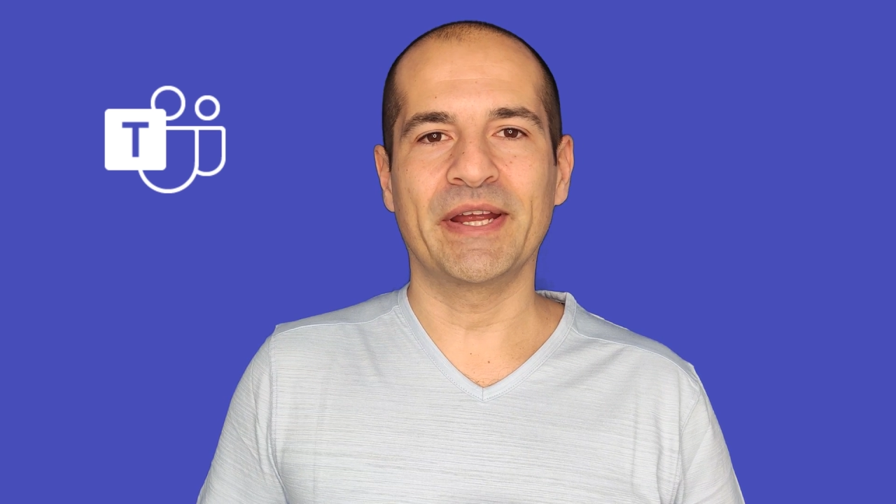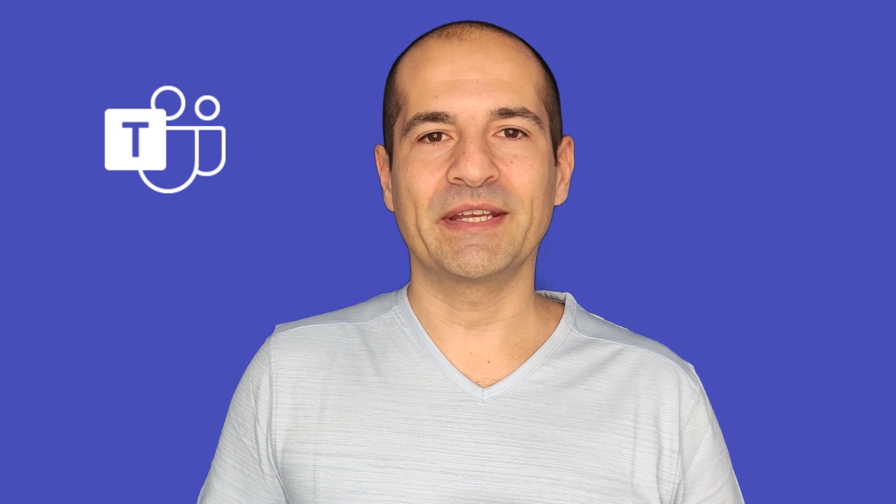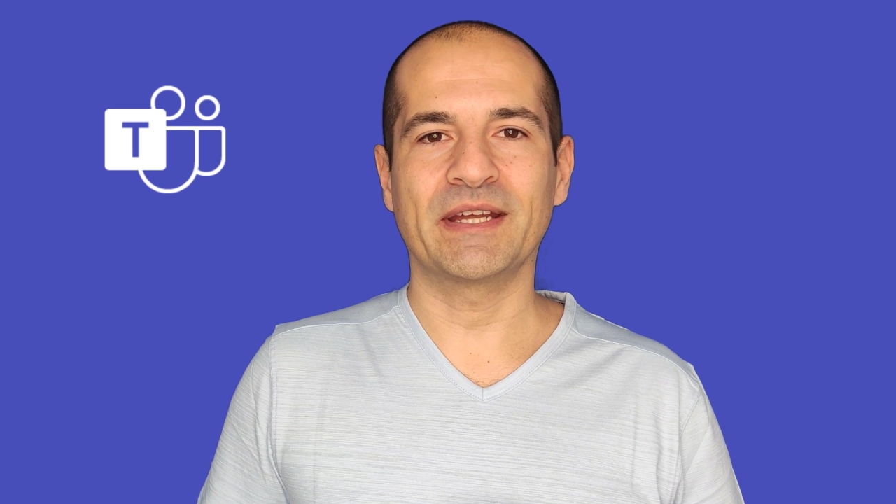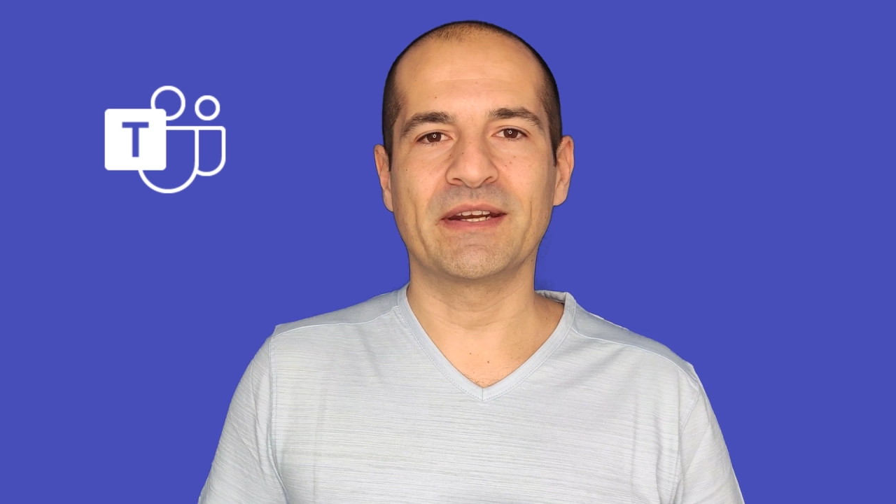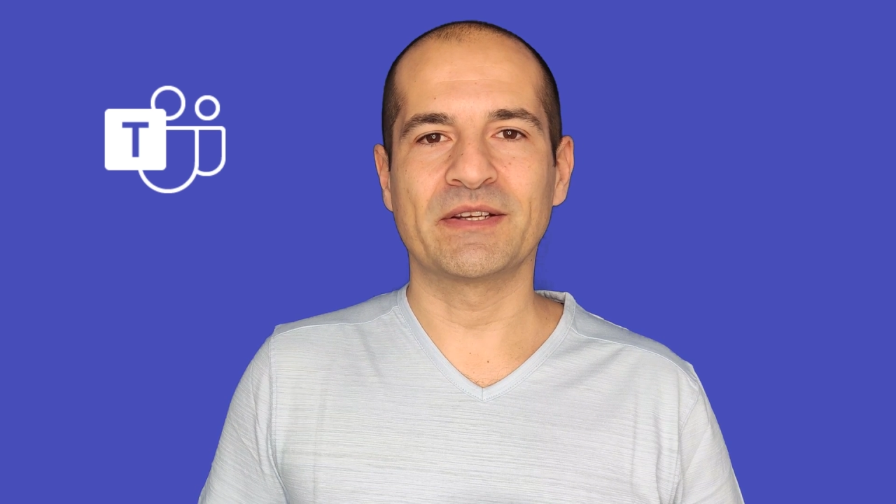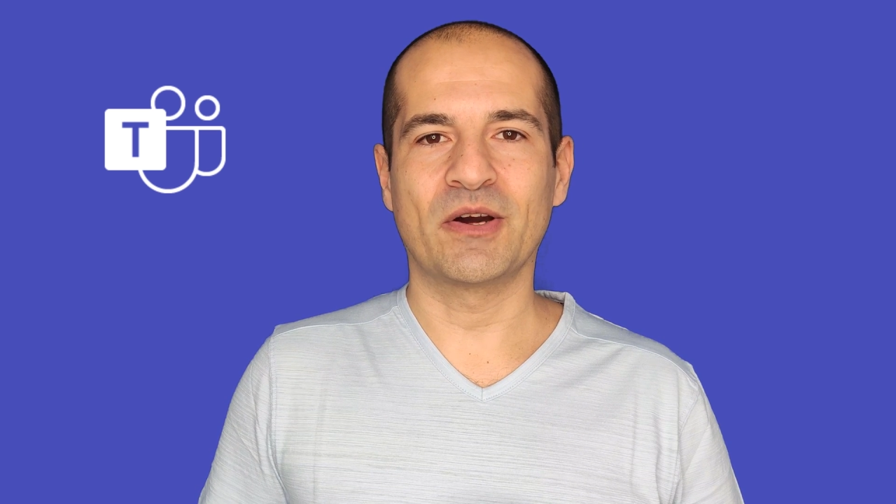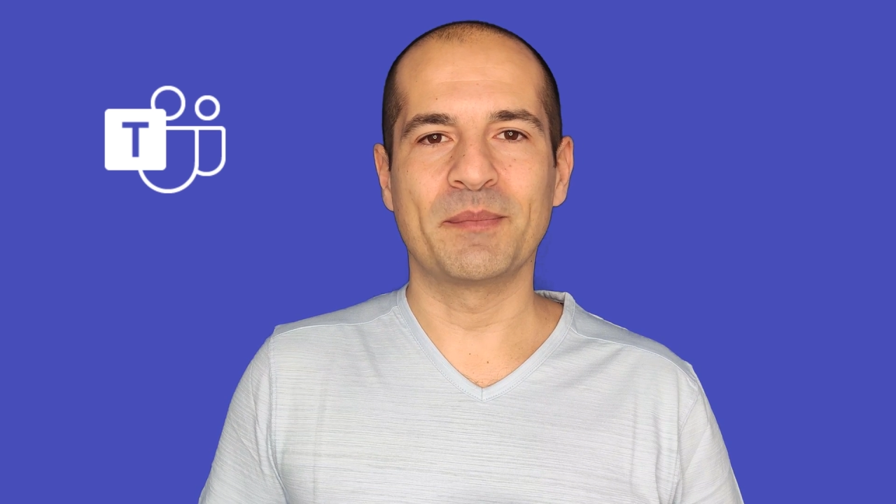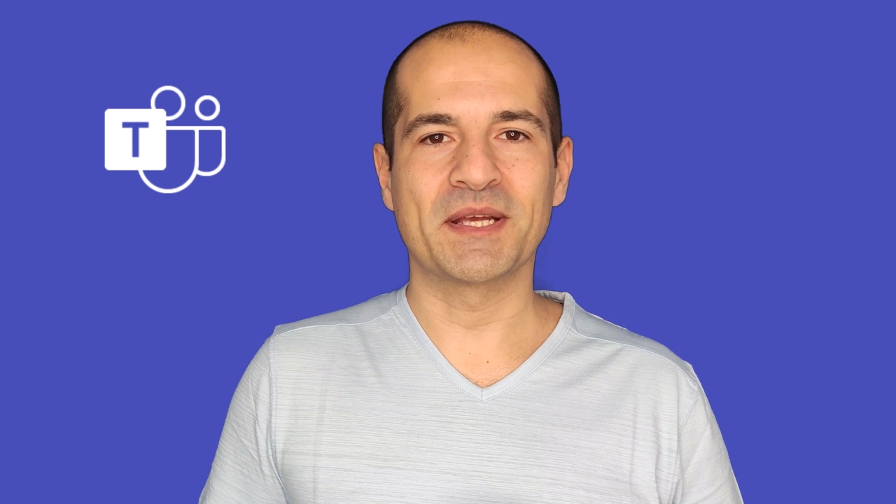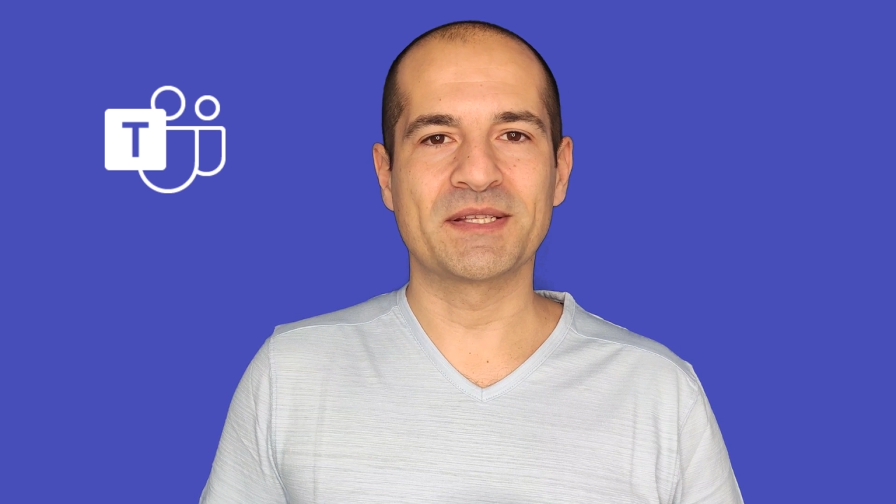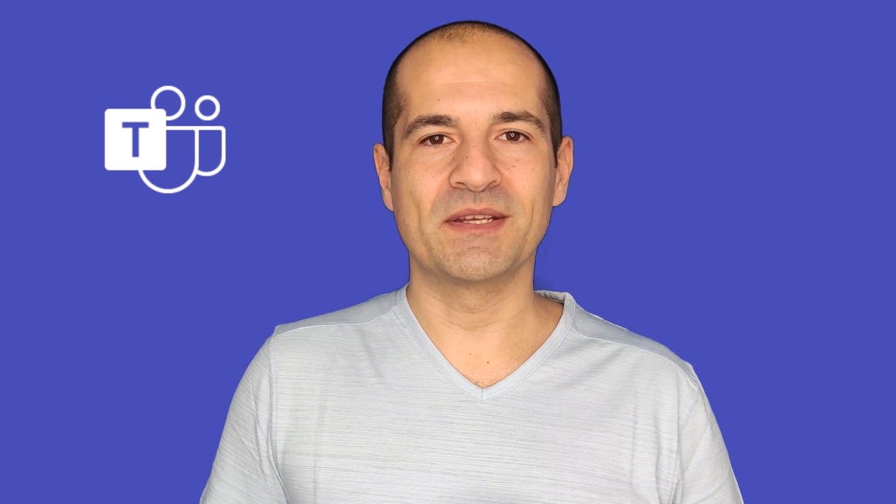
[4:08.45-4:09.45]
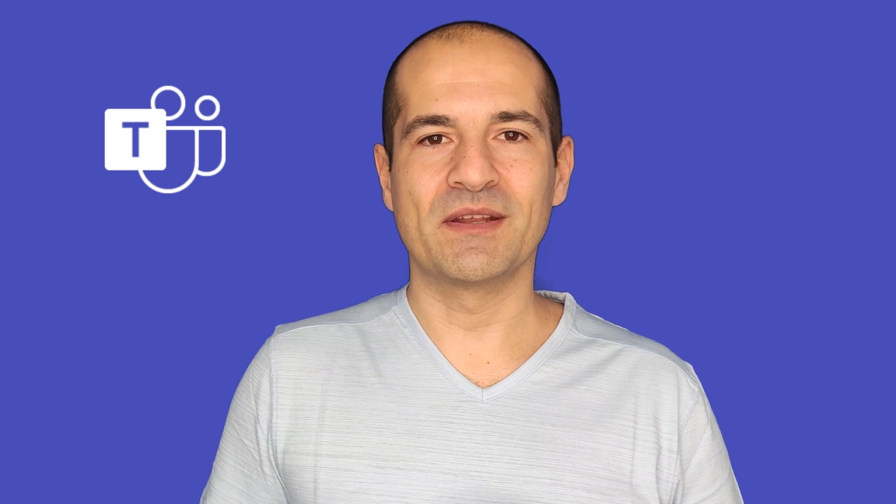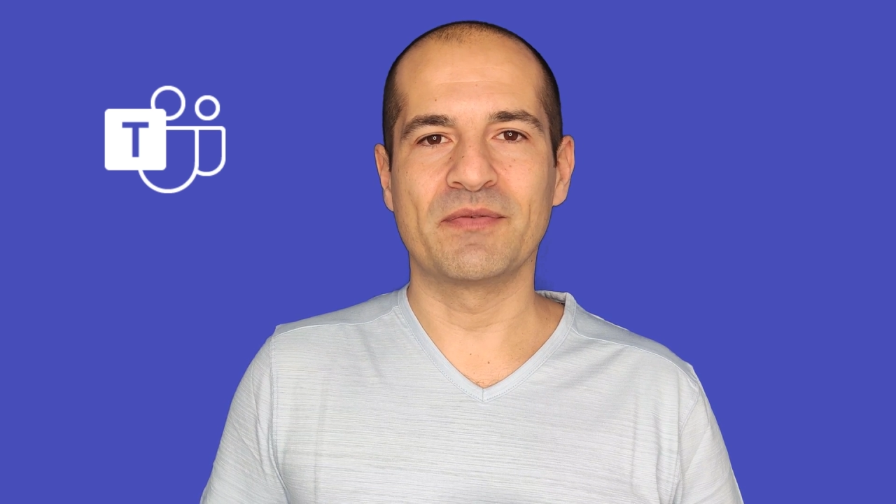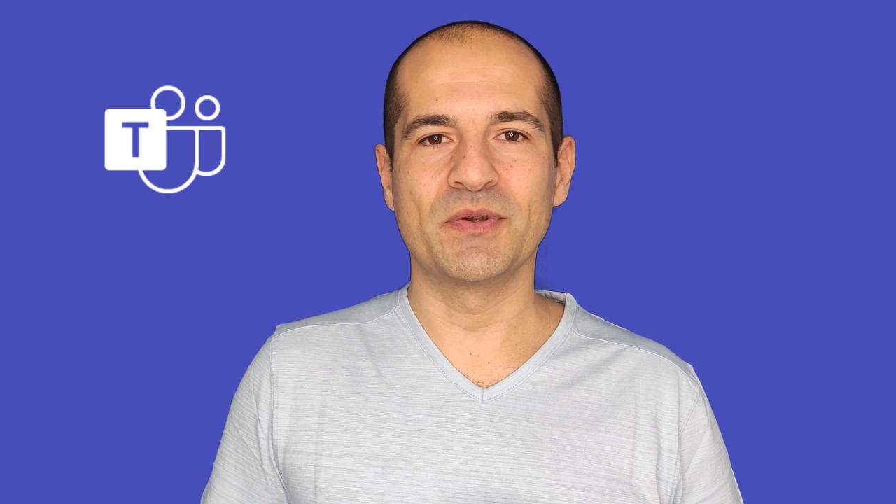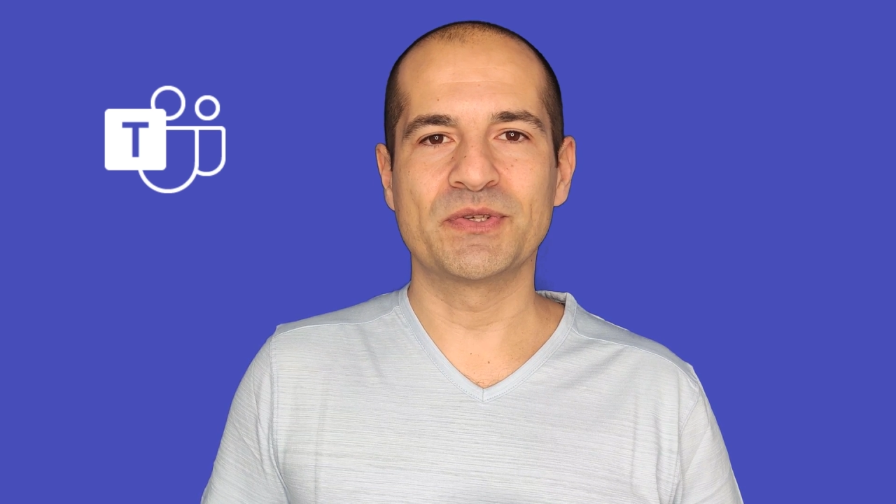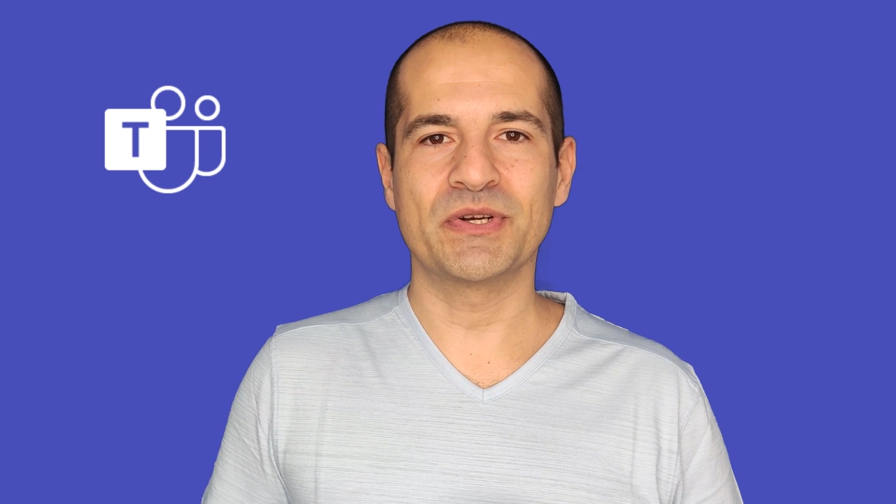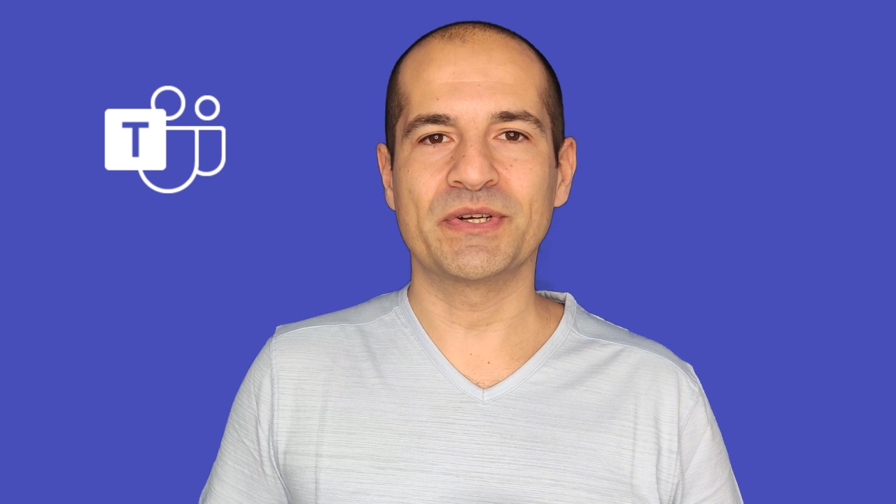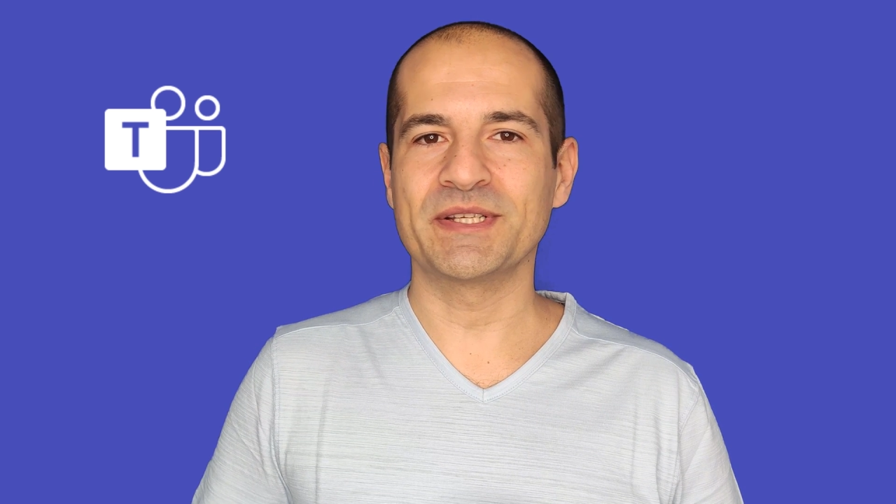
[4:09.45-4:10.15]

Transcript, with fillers: any other topics in the future,